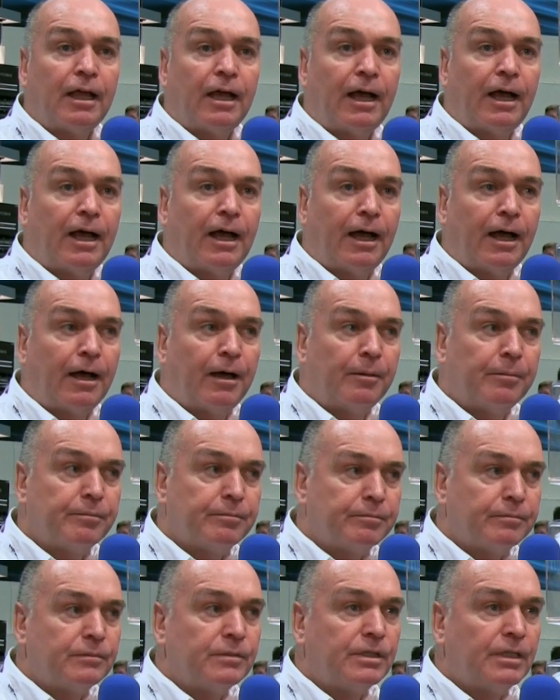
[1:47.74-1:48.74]

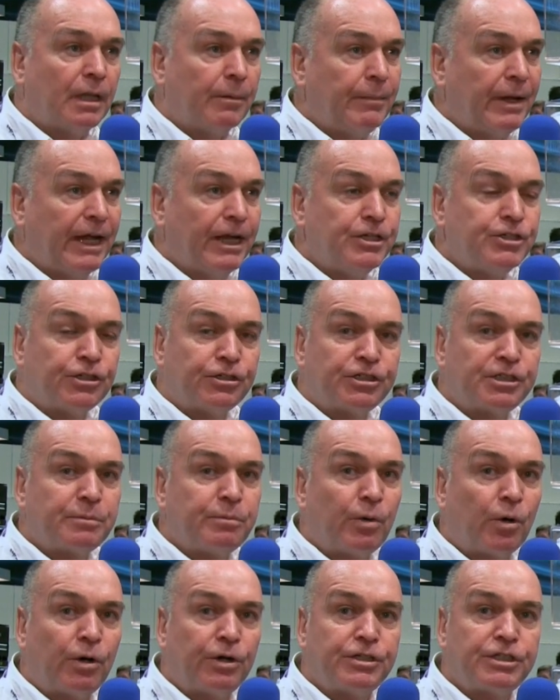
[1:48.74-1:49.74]
The major
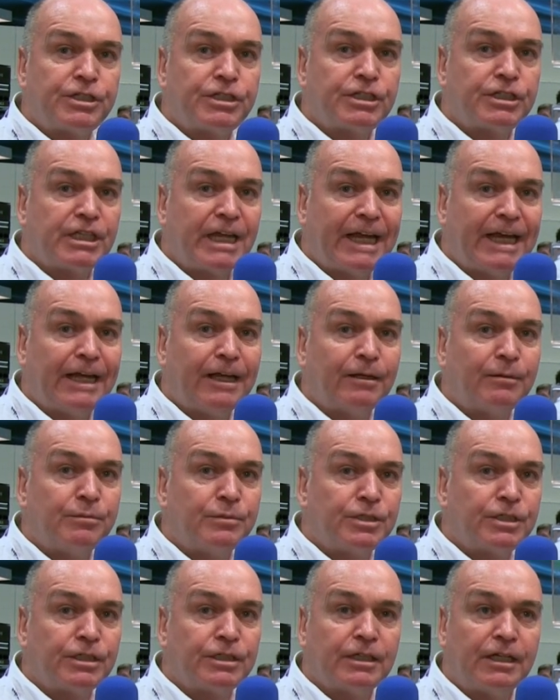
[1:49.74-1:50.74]
sports
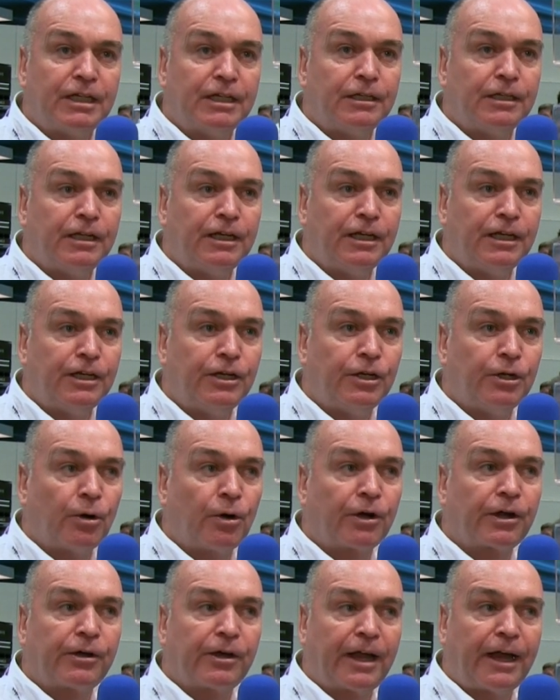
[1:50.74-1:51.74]
stadiums in the New
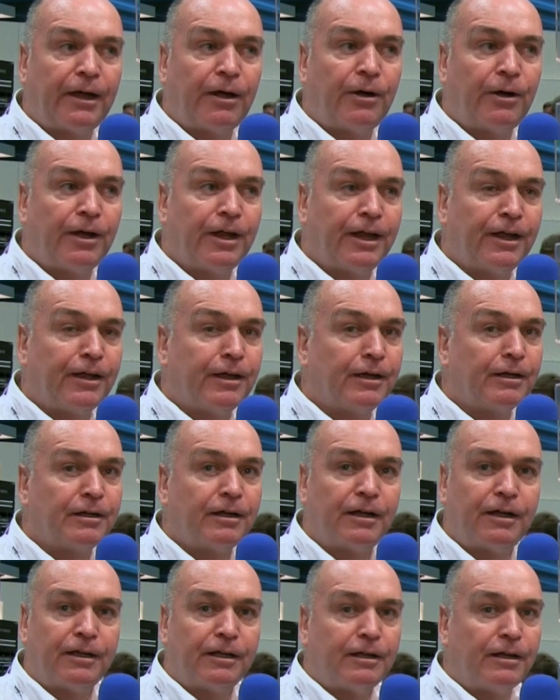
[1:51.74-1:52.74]
York
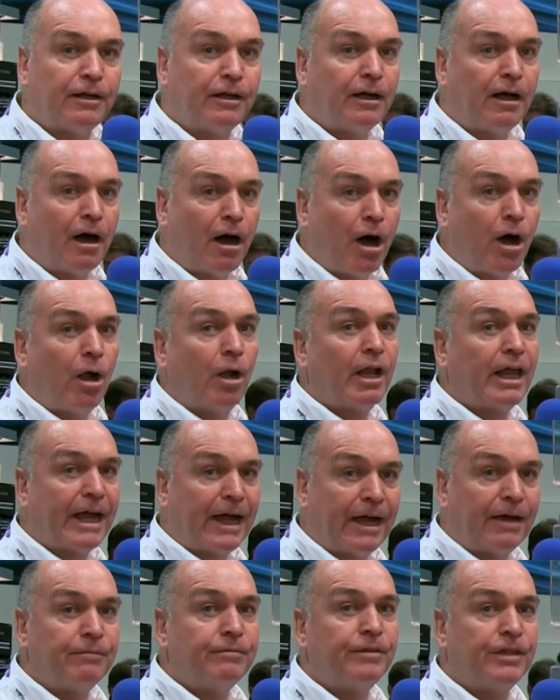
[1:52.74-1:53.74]
area all
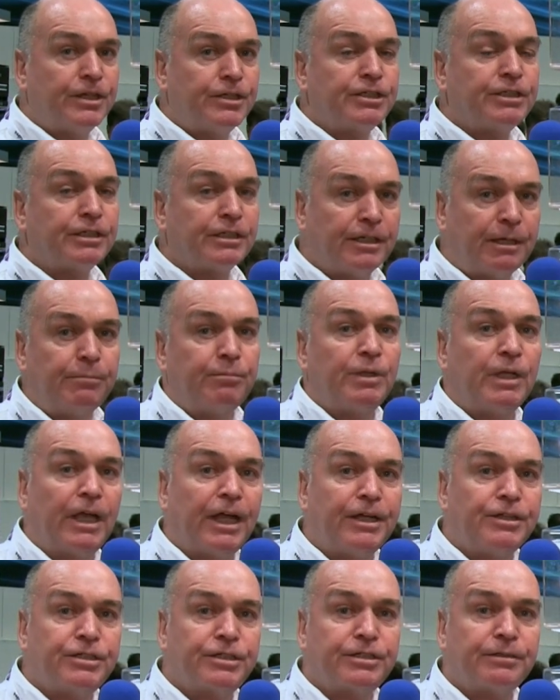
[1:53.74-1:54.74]
have this in
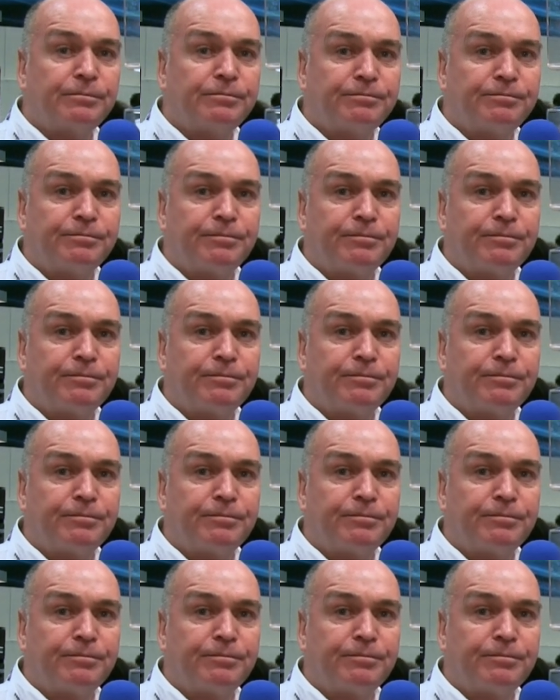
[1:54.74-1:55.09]
place.